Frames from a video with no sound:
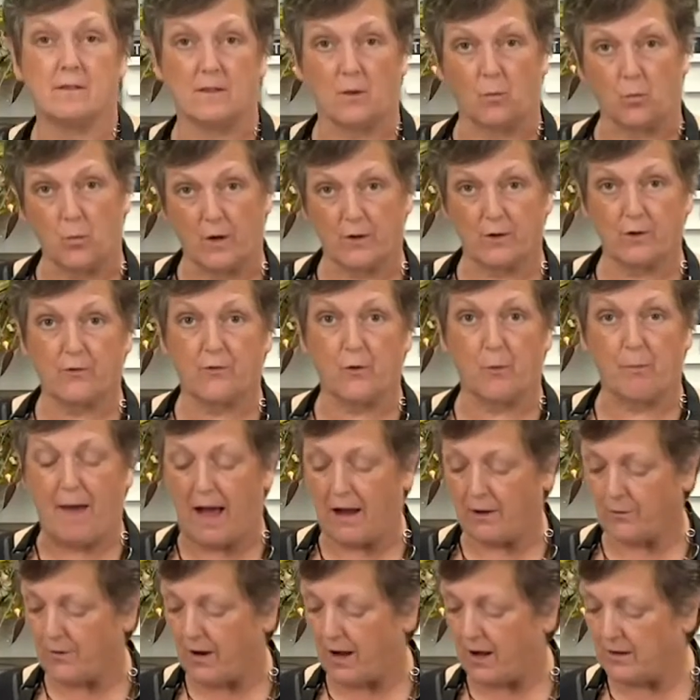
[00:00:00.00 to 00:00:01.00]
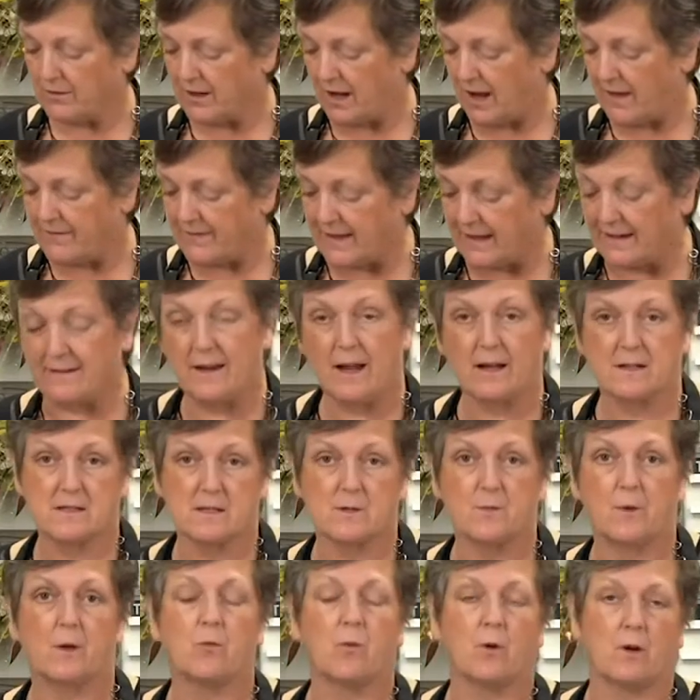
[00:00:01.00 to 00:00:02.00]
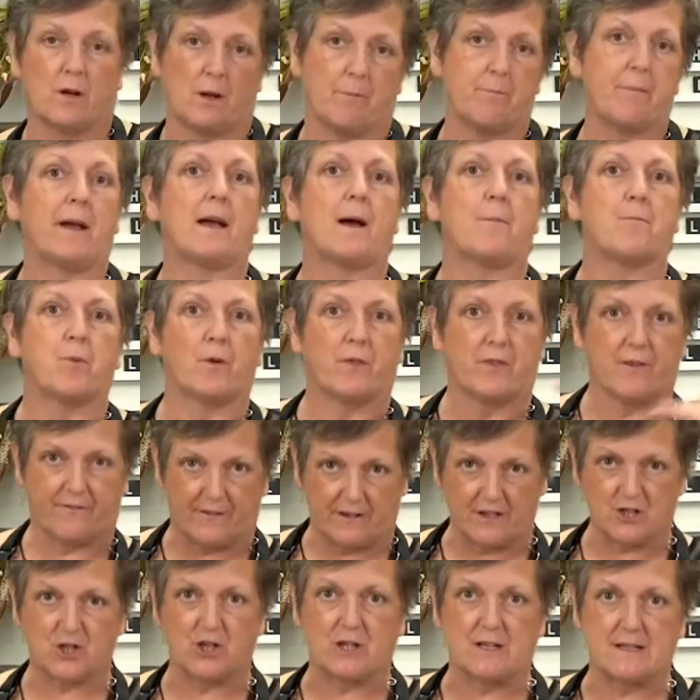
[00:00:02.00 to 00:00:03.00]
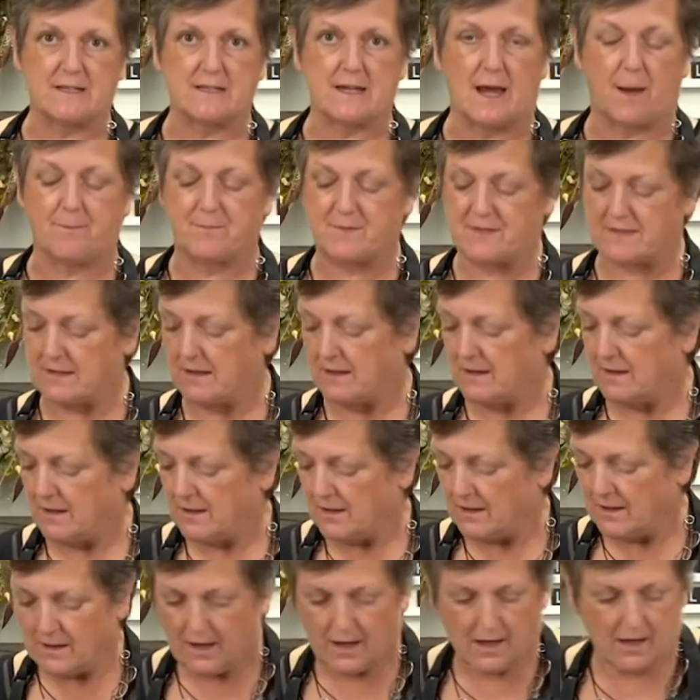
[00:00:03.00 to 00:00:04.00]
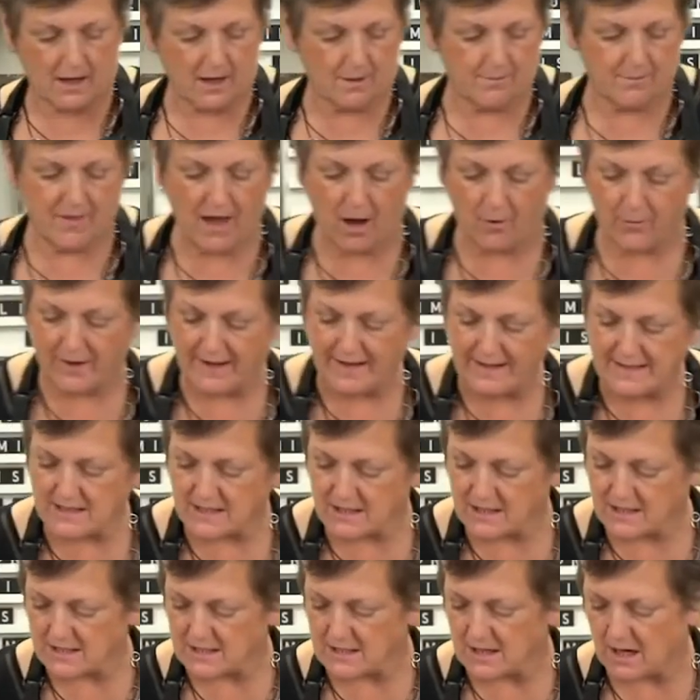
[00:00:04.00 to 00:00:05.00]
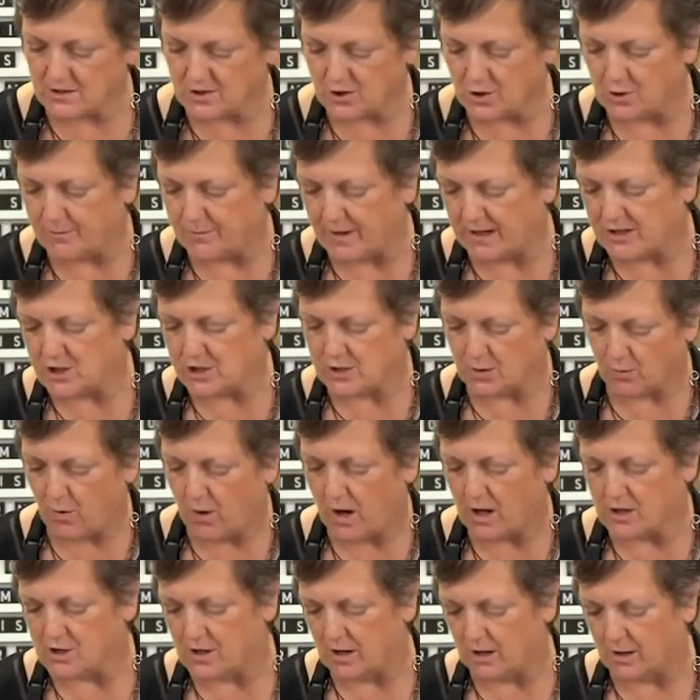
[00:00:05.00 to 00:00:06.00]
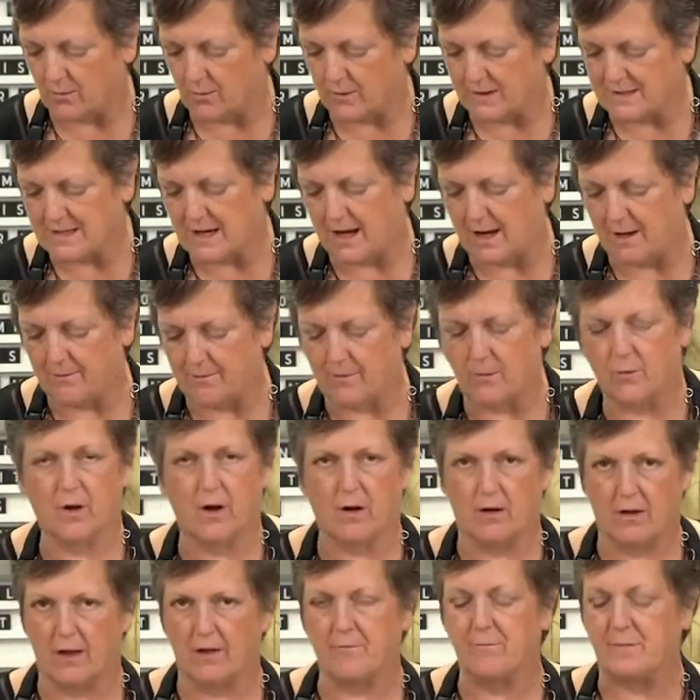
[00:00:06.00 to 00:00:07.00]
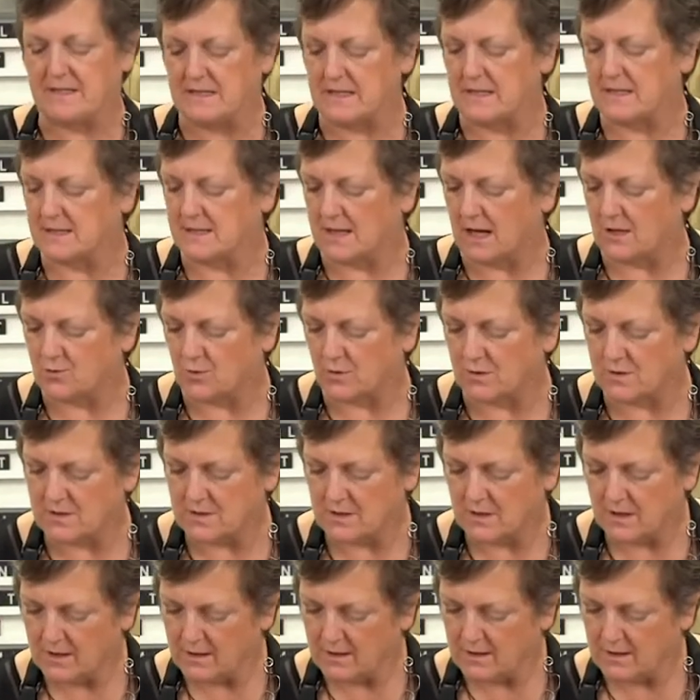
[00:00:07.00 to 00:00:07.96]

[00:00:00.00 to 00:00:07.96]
the wonderful background, and then next week we're going to pick up with the finishing steps. Um, that way it's just not too much to watch all at one time when we all have busy schedules.